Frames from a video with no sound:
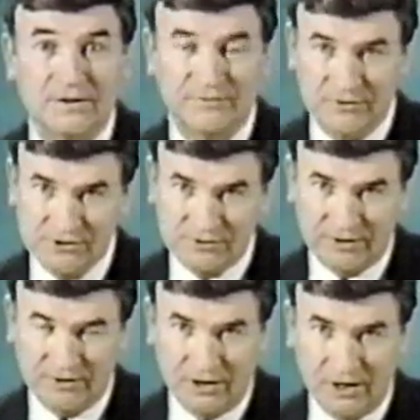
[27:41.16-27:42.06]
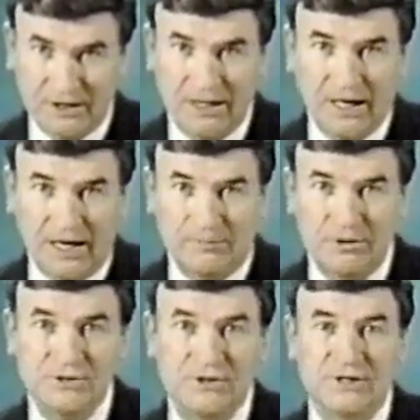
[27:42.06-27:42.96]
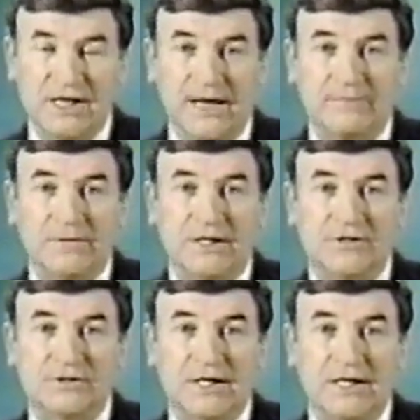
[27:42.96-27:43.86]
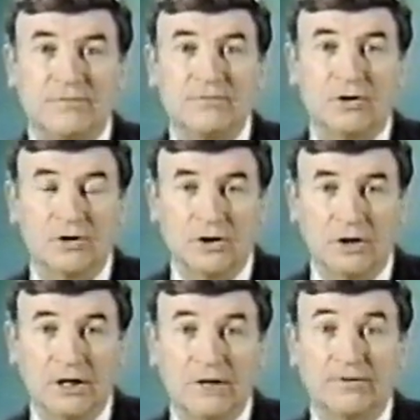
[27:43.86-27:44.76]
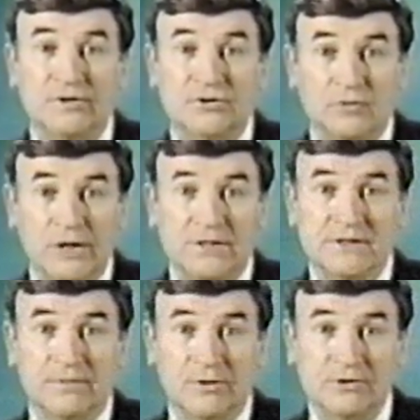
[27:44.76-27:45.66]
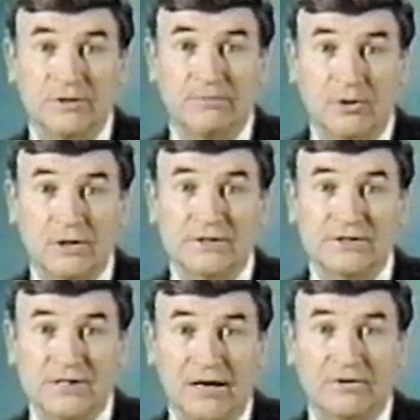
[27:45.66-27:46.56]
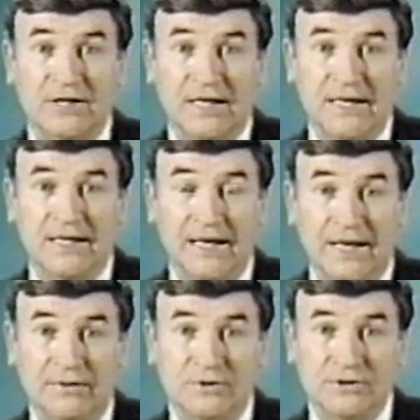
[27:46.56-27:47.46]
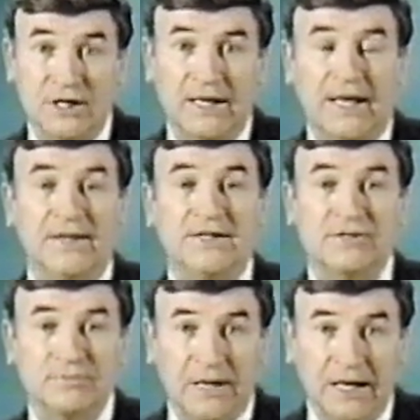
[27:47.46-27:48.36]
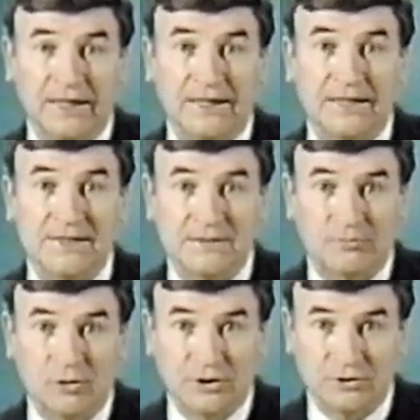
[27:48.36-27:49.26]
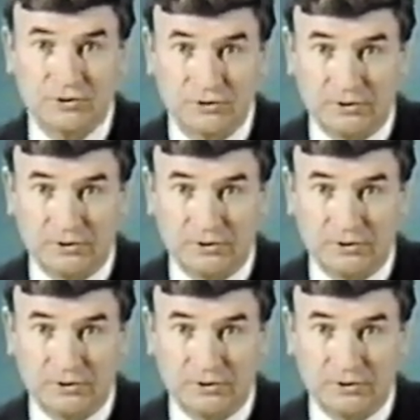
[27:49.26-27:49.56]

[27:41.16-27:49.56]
First, recall, a person's name is to him or her the sweetest and most important sound in any language, and the spelling is important too.